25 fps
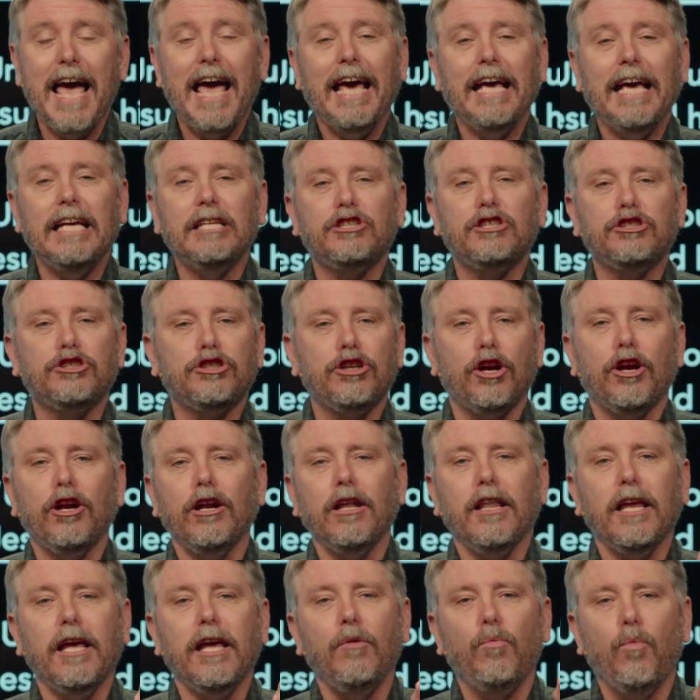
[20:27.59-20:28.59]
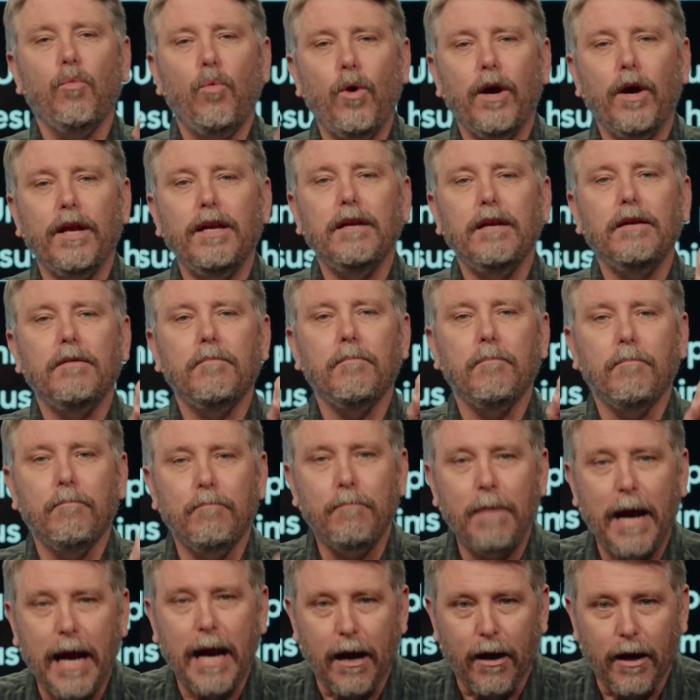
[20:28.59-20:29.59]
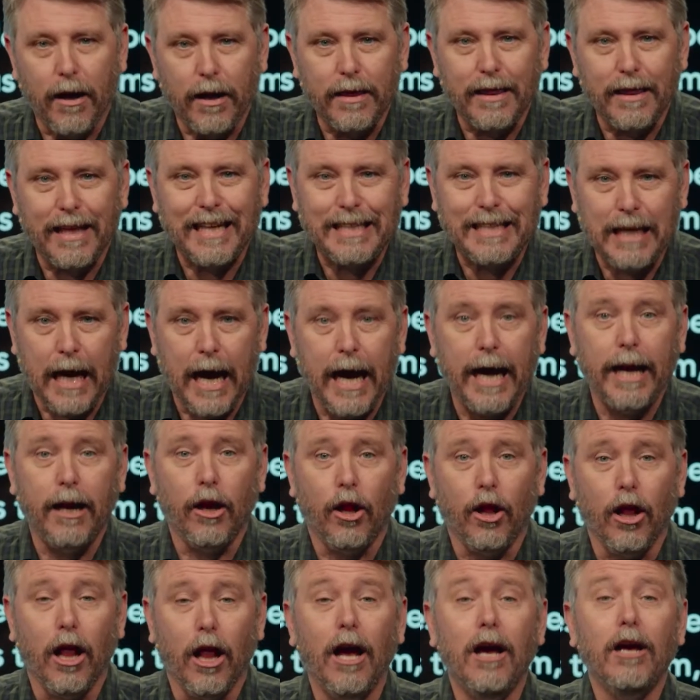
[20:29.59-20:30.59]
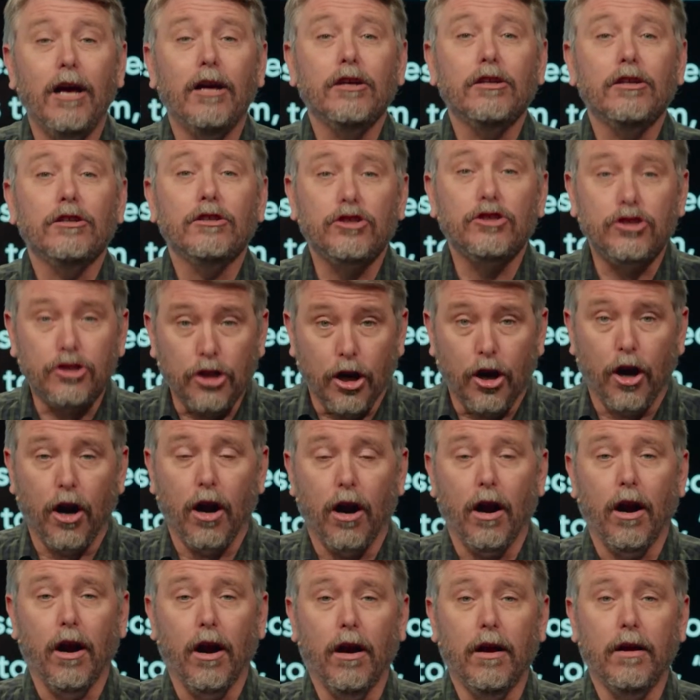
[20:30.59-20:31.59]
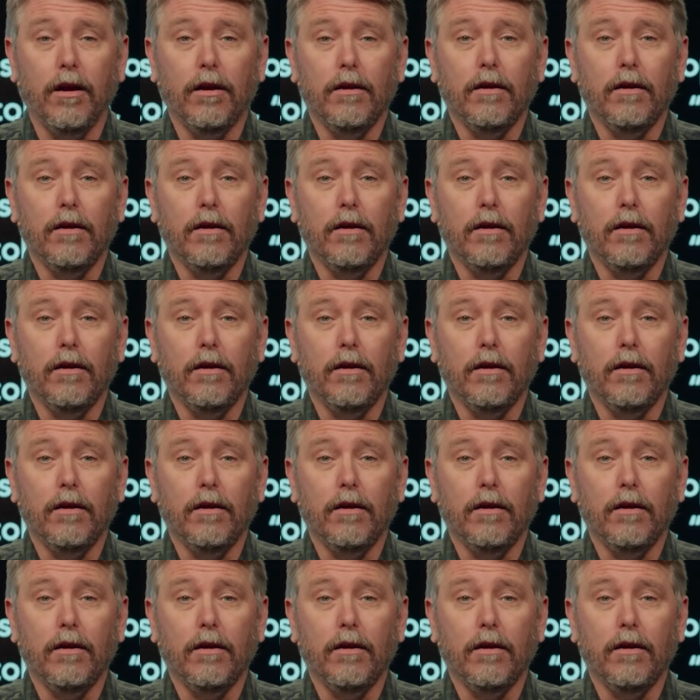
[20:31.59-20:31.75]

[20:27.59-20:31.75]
He certainly wouldn't merit the title sir